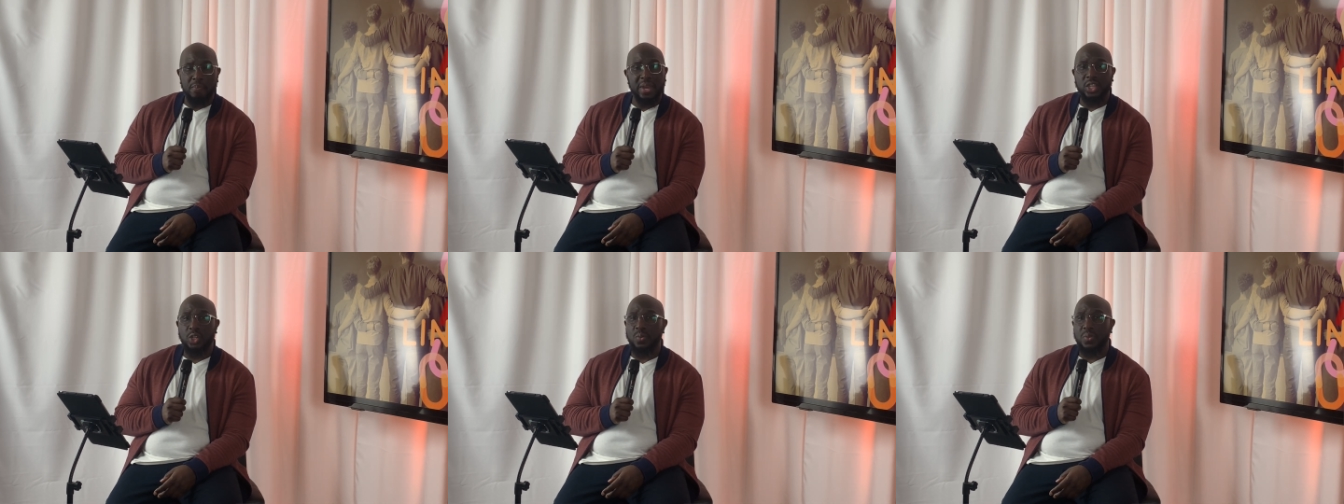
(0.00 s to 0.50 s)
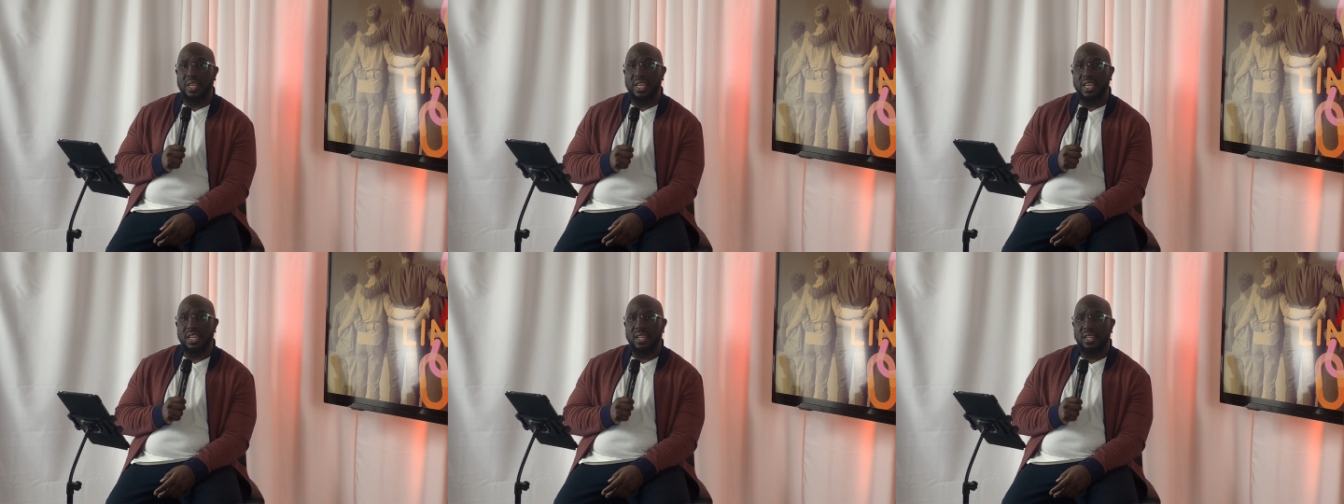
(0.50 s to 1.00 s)
What makes you
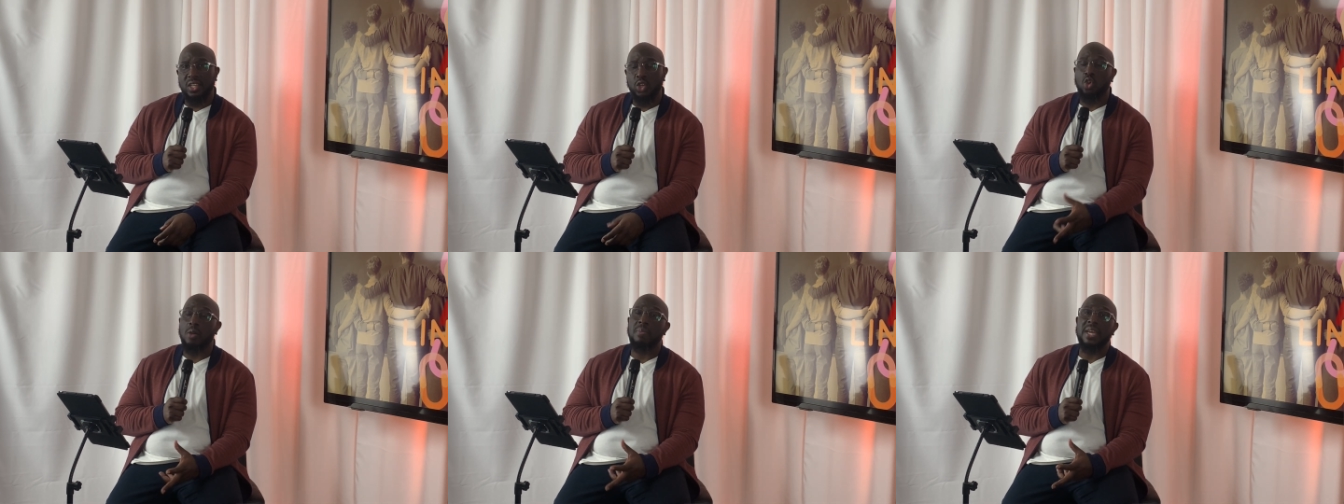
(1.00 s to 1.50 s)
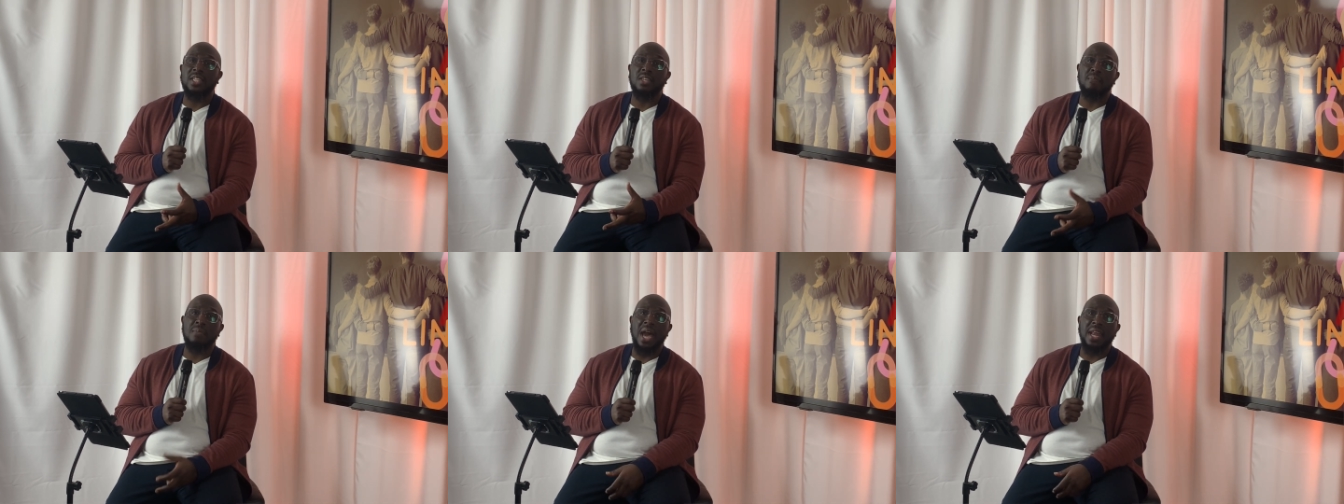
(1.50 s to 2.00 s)
think you could
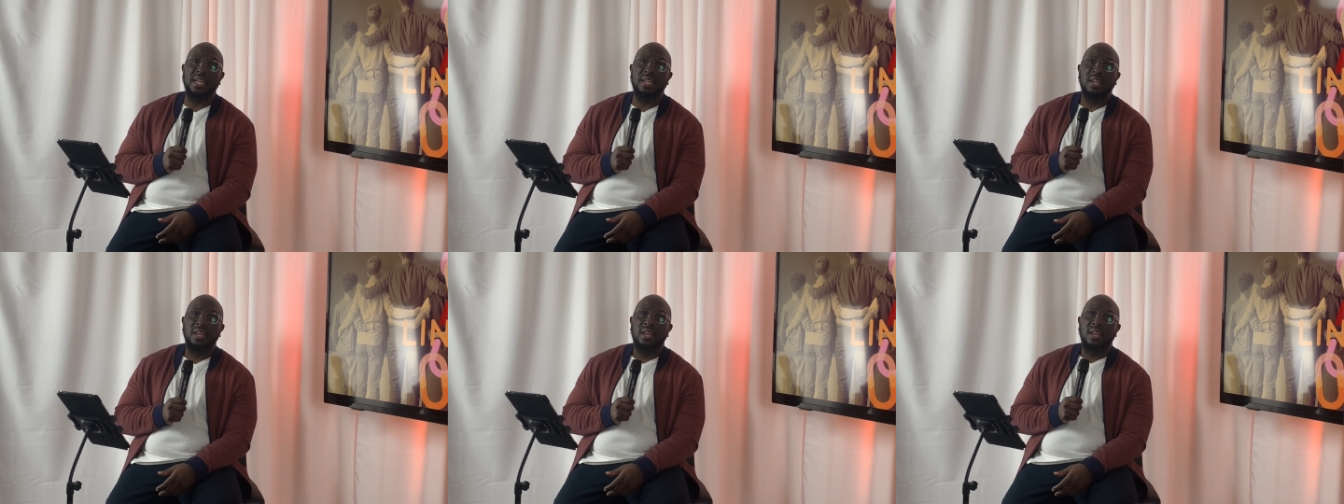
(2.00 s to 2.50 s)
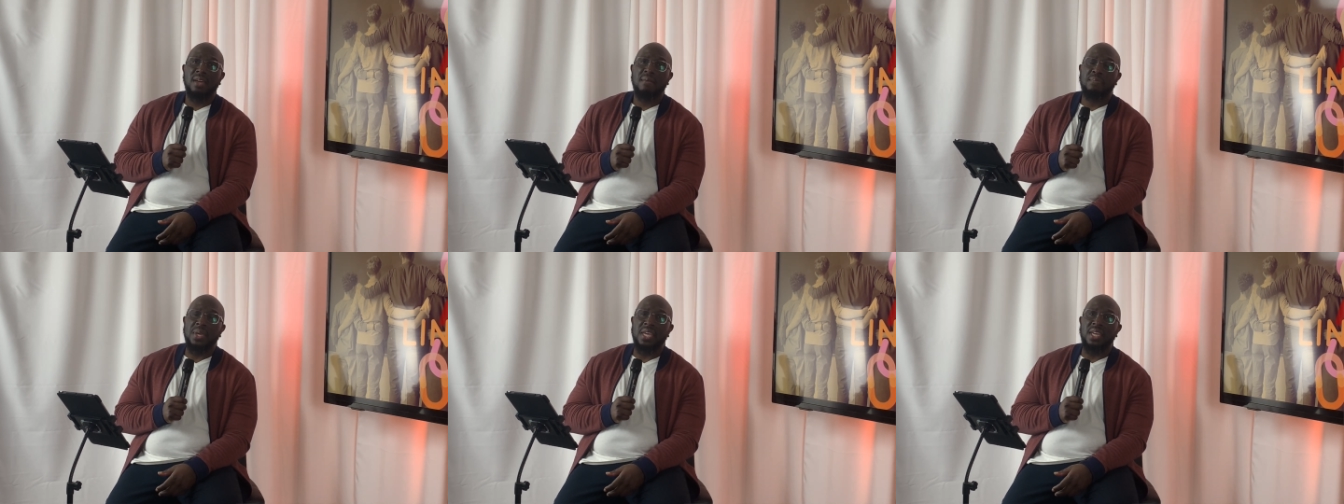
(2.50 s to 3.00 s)
make somebody
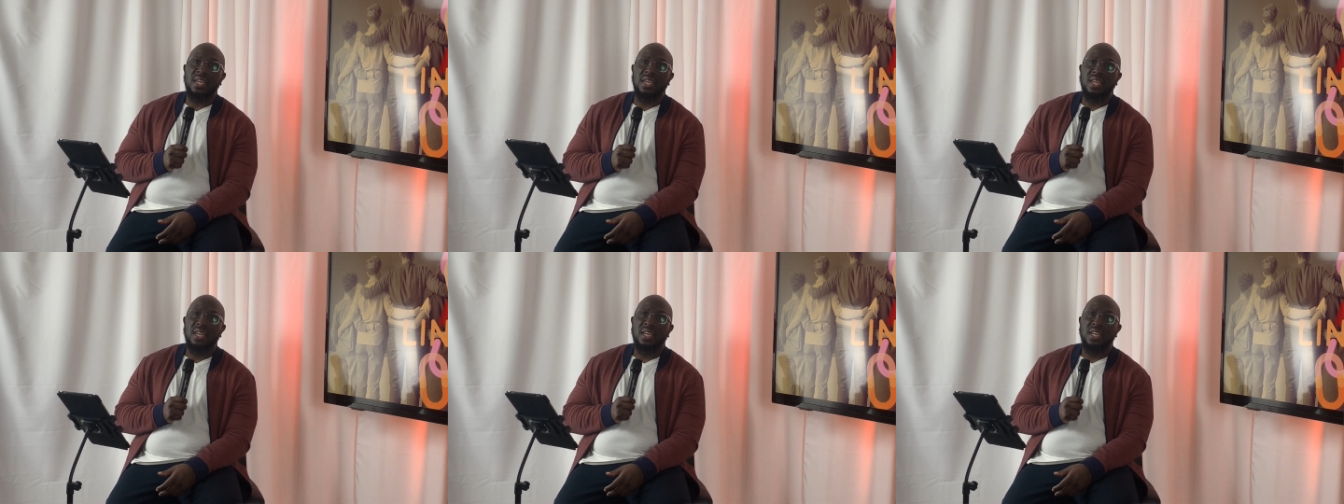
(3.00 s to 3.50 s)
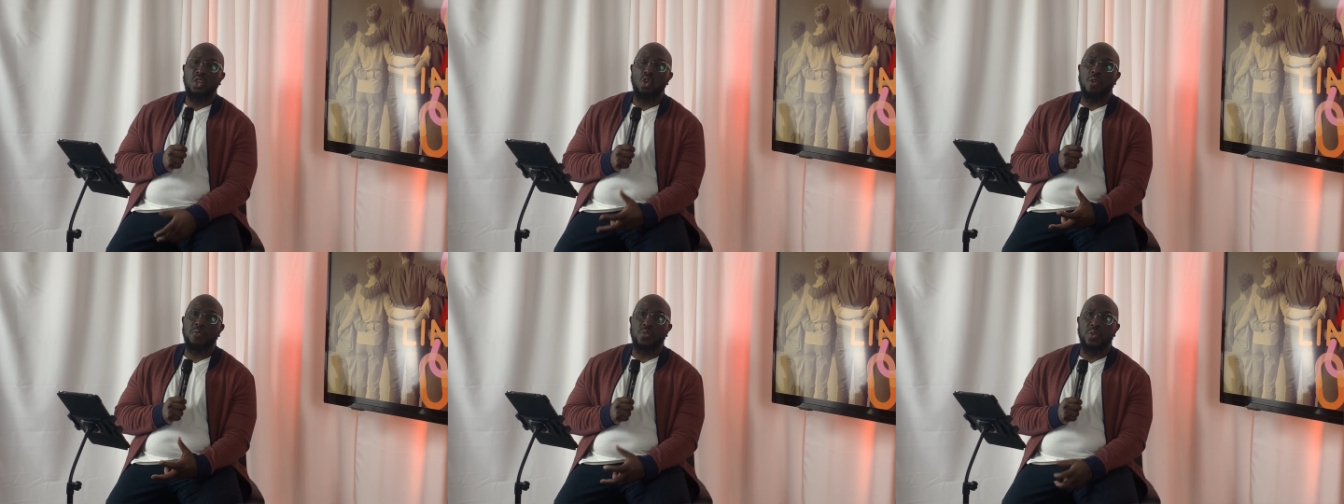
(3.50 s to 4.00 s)
be
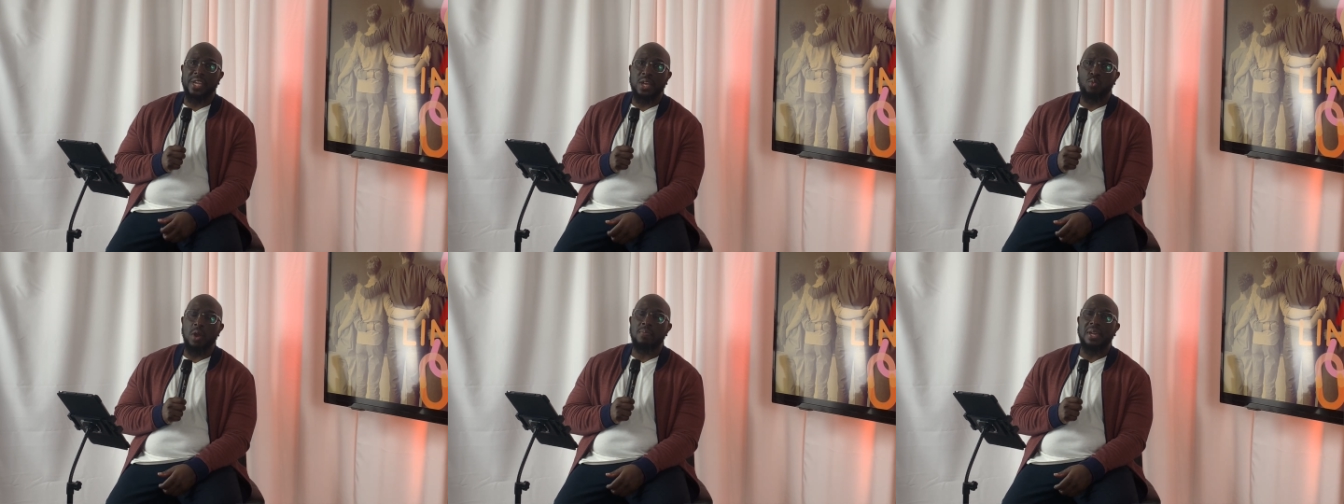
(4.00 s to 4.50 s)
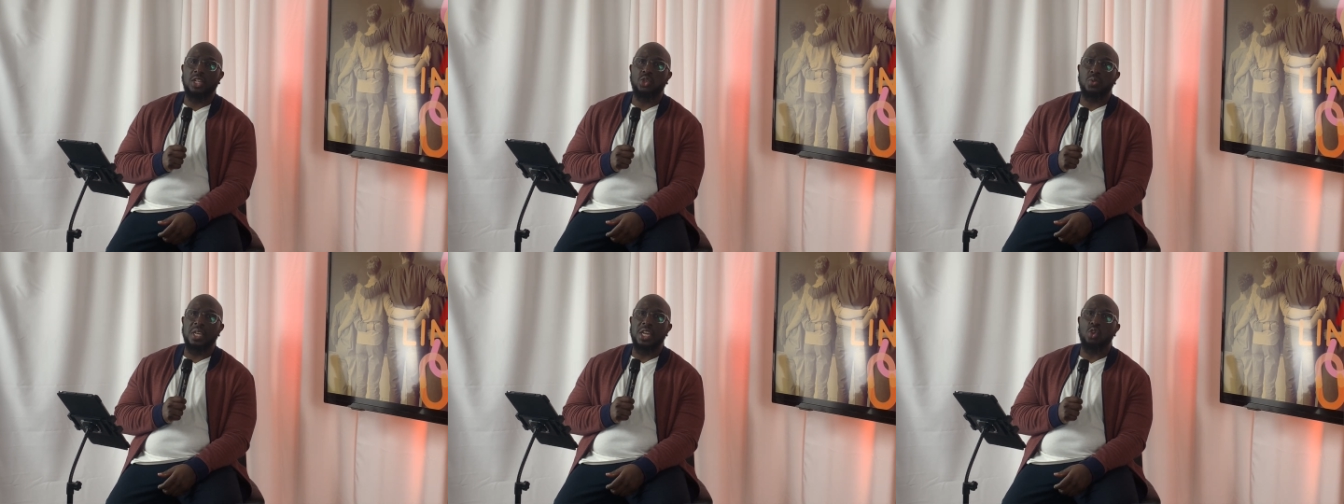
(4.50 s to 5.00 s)
your friend? What
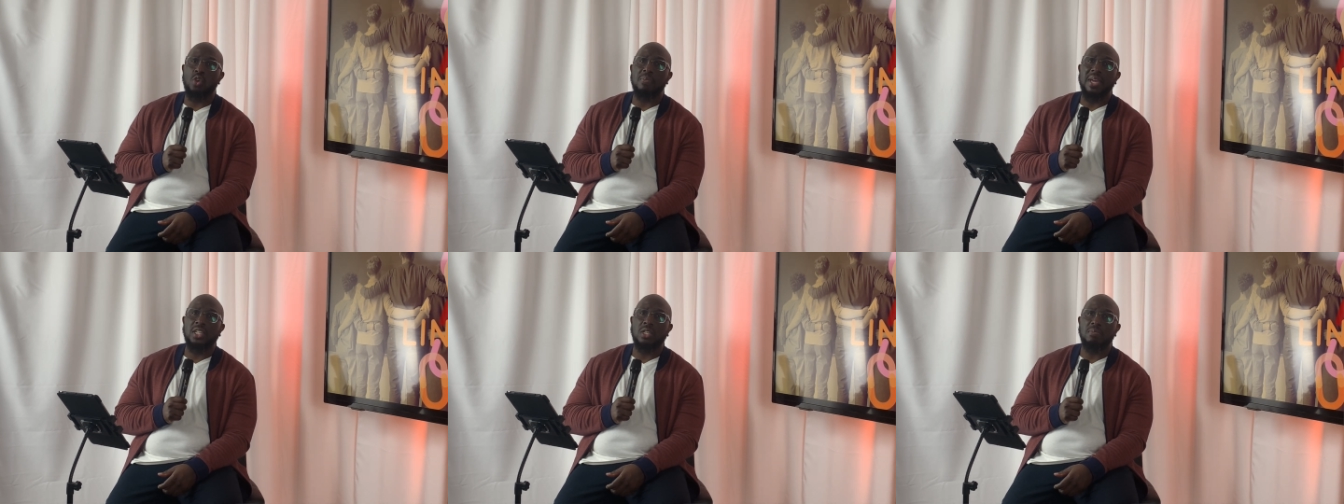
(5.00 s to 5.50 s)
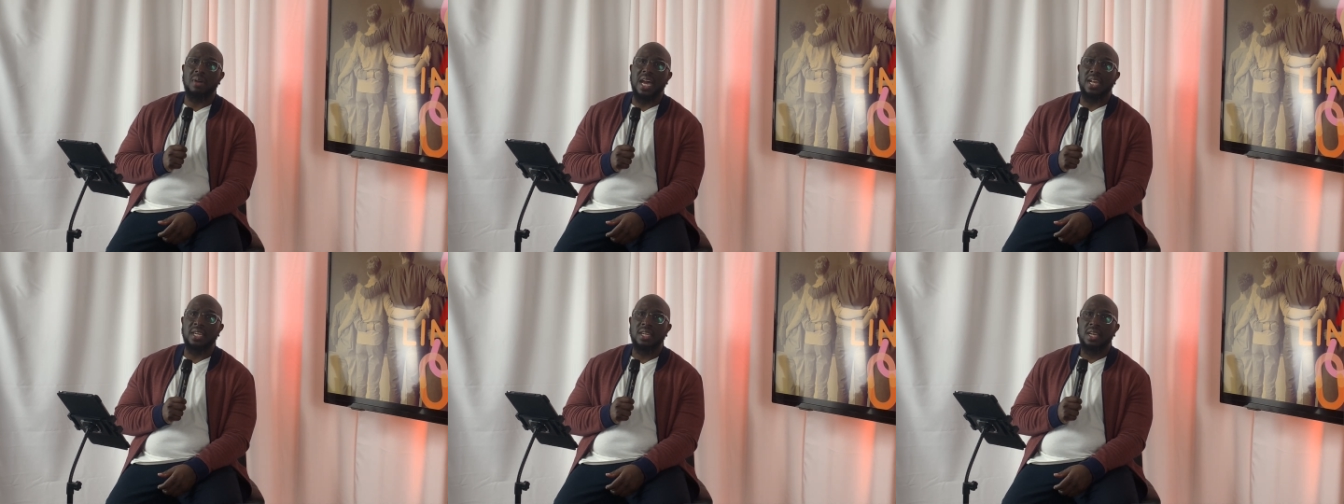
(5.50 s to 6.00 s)
makes you think you could make
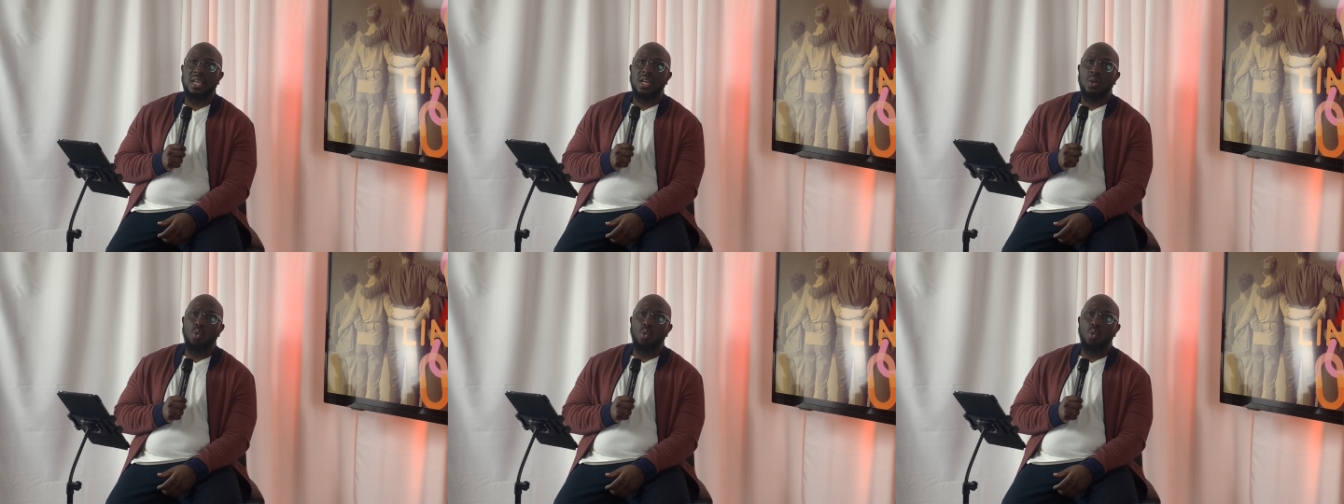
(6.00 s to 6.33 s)
somebody